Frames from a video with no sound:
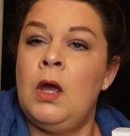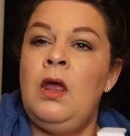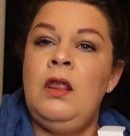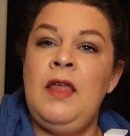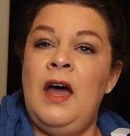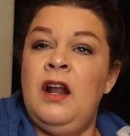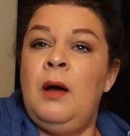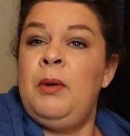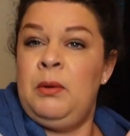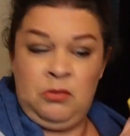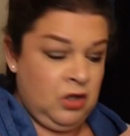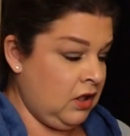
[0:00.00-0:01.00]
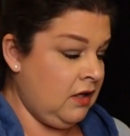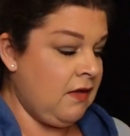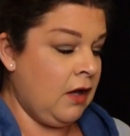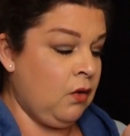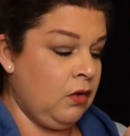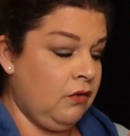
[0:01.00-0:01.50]
that up, and I'm going to leave
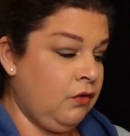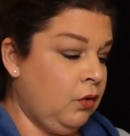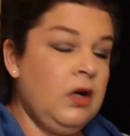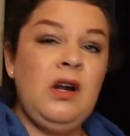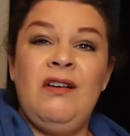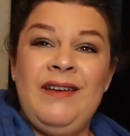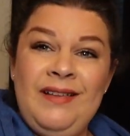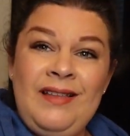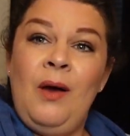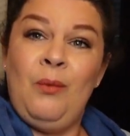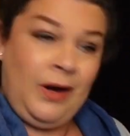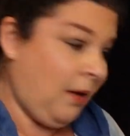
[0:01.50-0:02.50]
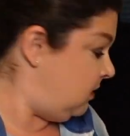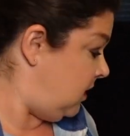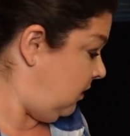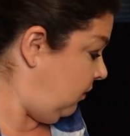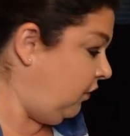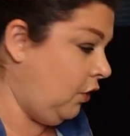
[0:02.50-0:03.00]
that on the floor, and I'll get that when I'm
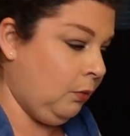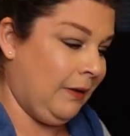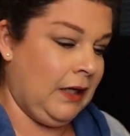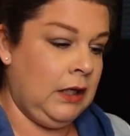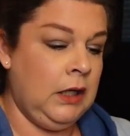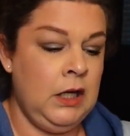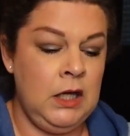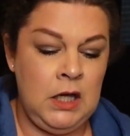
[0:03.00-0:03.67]
done filming.